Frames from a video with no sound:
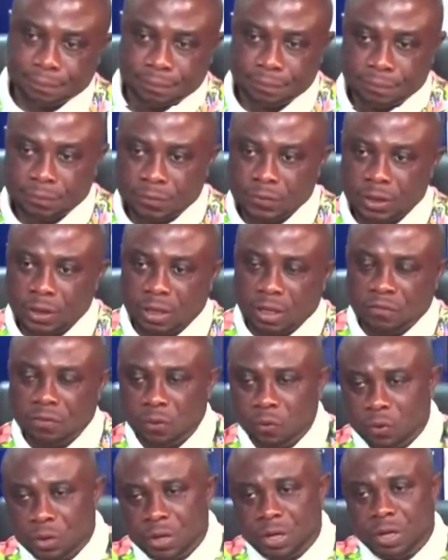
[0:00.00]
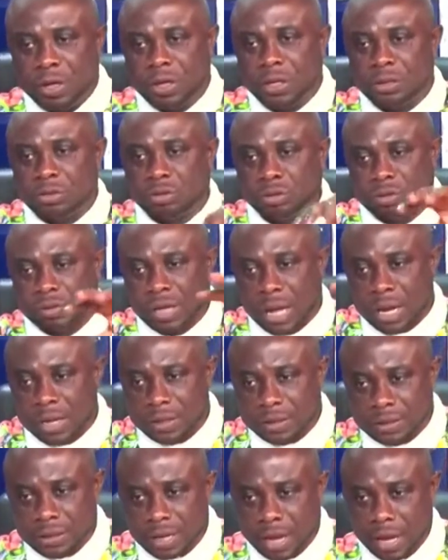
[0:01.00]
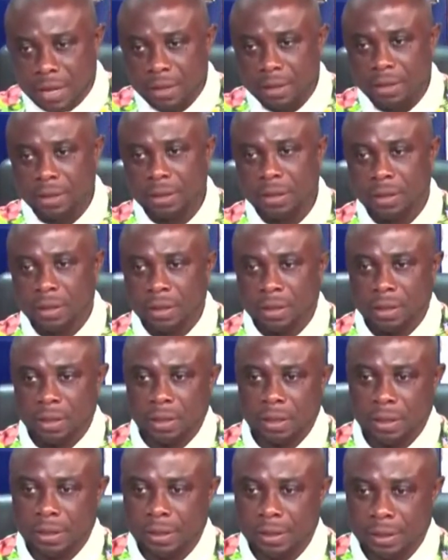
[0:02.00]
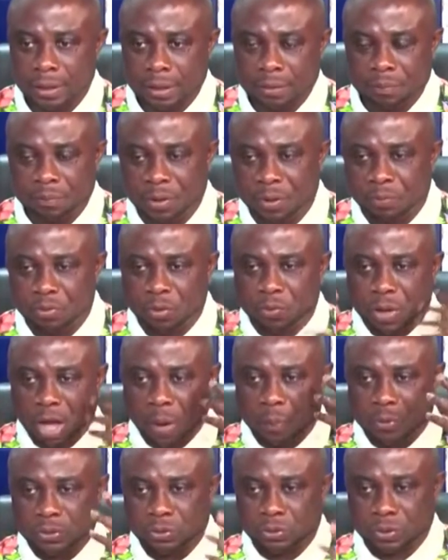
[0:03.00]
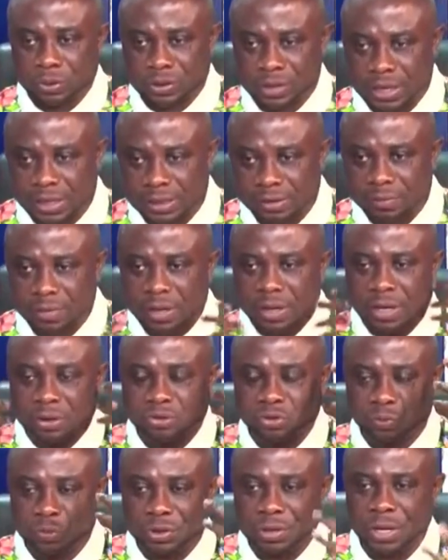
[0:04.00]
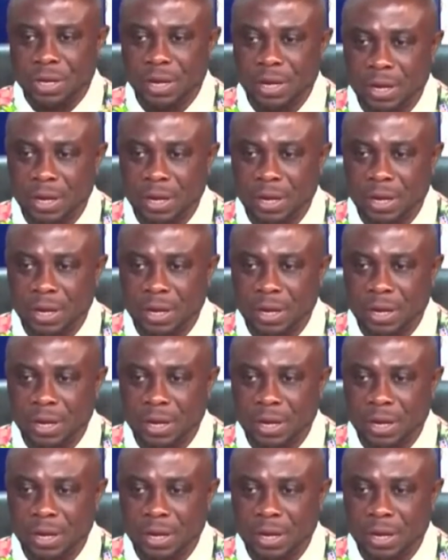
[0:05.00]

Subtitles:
living within this society. Pimp will be up as what Tias men are somewhere there,